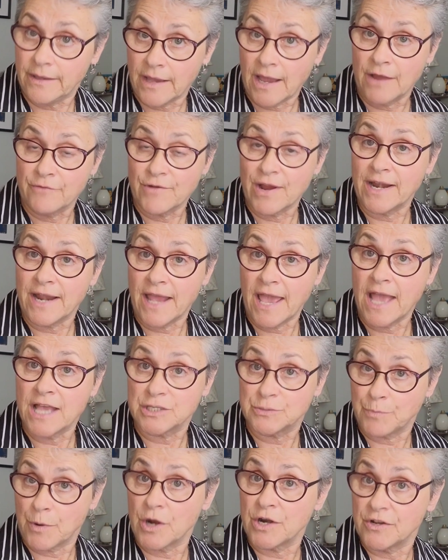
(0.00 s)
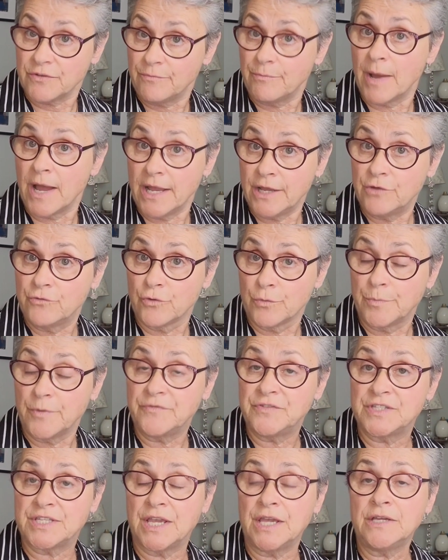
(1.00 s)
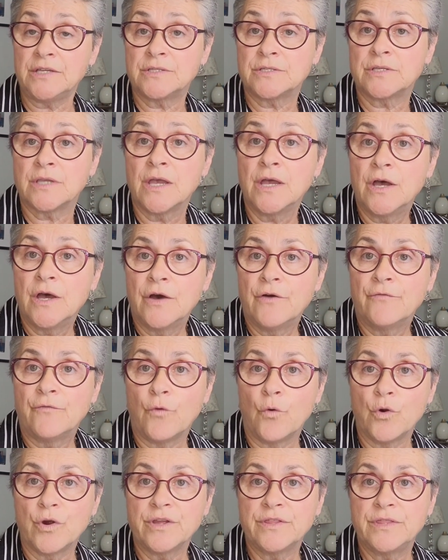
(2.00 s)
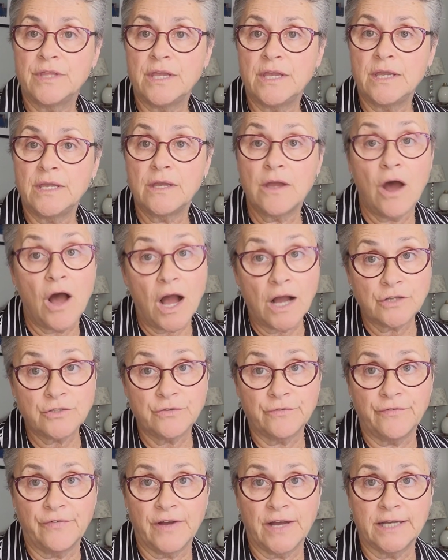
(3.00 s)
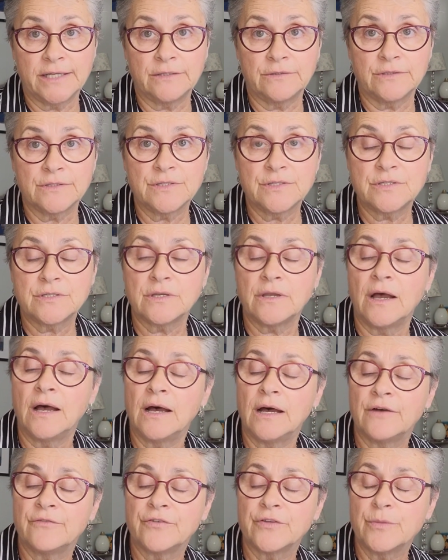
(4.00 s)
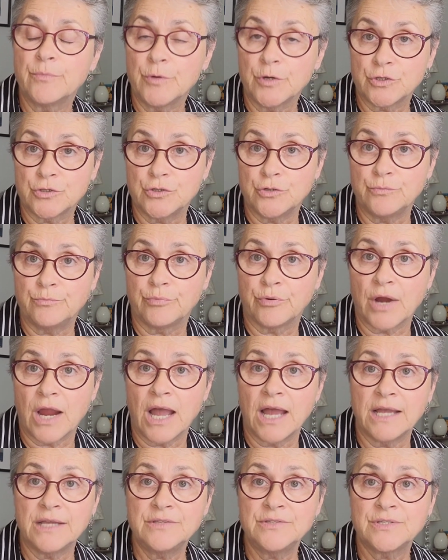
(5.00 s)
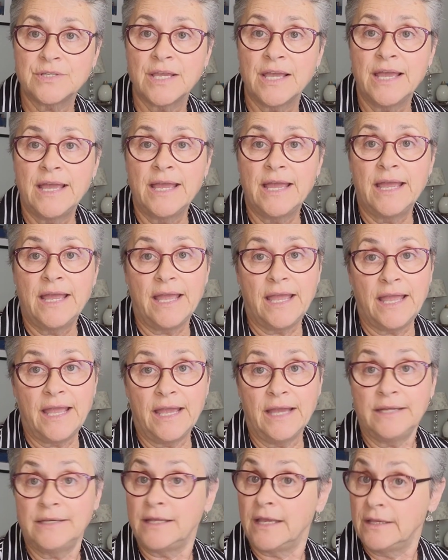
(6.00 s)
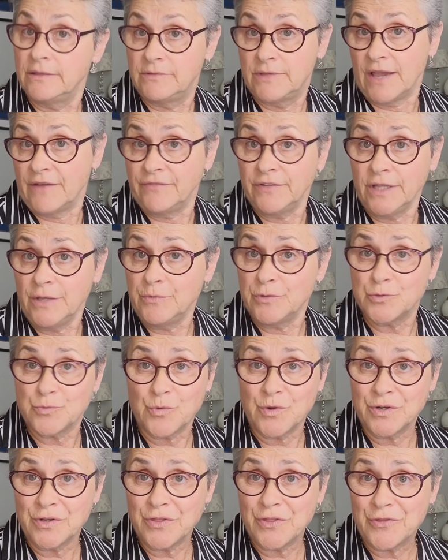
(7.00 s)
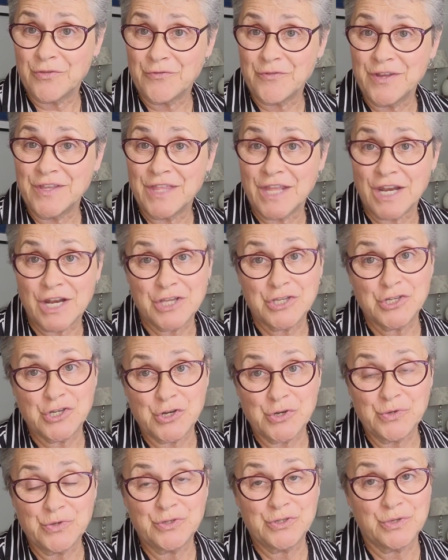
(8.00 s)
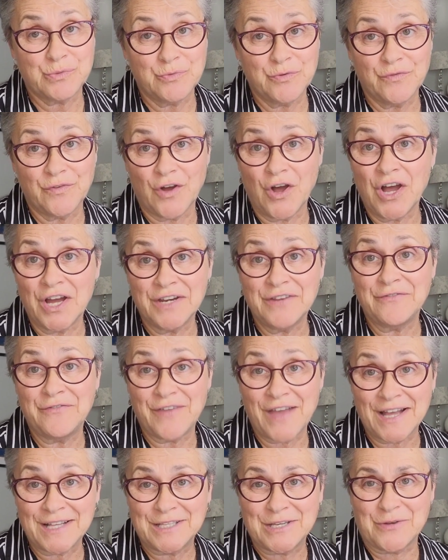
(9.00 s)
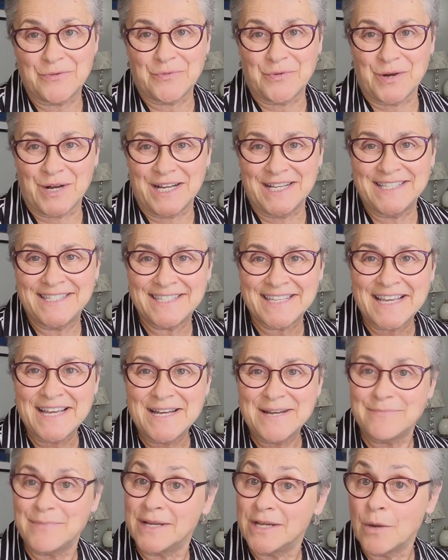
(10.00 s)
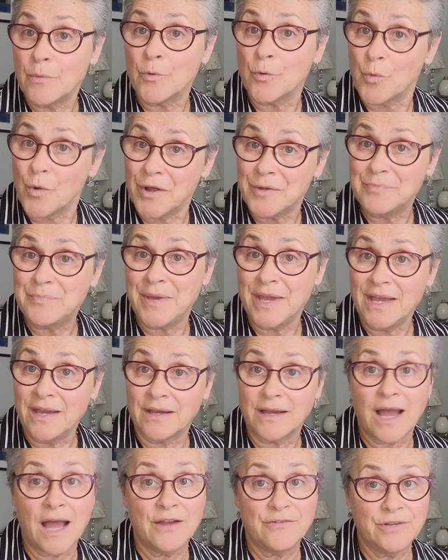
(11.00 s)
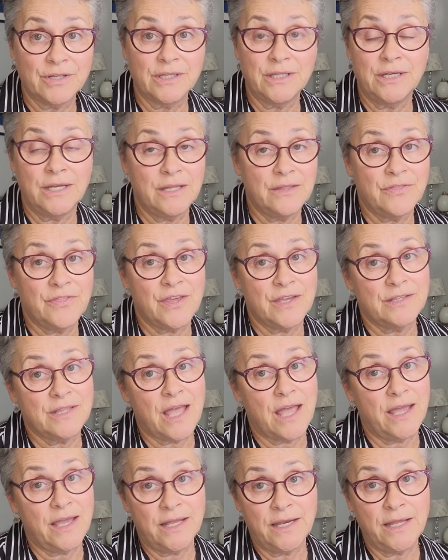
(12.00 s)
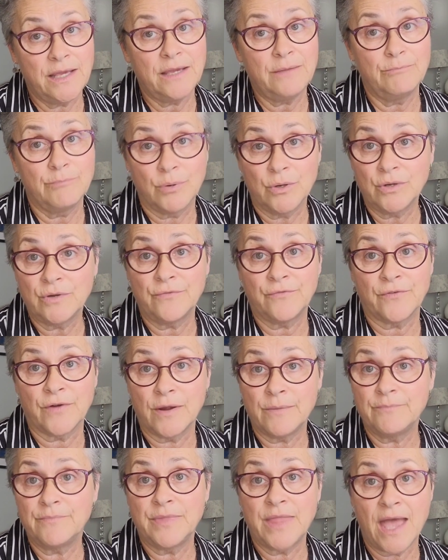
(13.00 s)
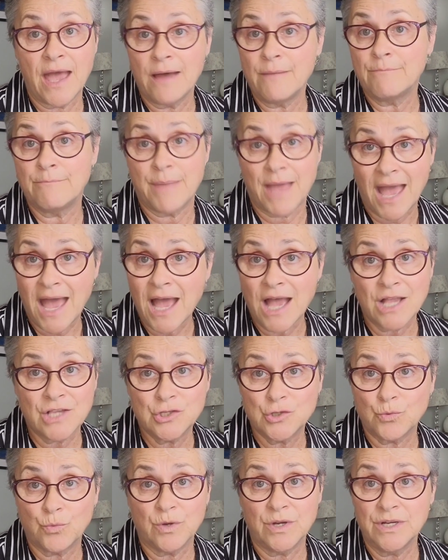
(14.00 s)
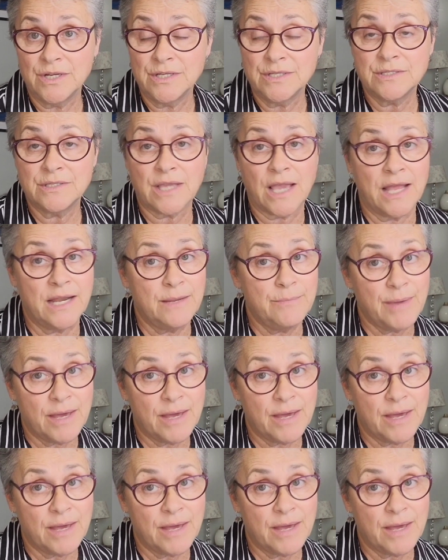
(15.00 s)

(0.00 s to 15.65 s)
it as part of my group of 6 for the octafinals for the BookTube prize. And it definitely was one of the 3 that I chose to move on. In fact, it was my number 1 pick. I really didn't think that any book from that batch was any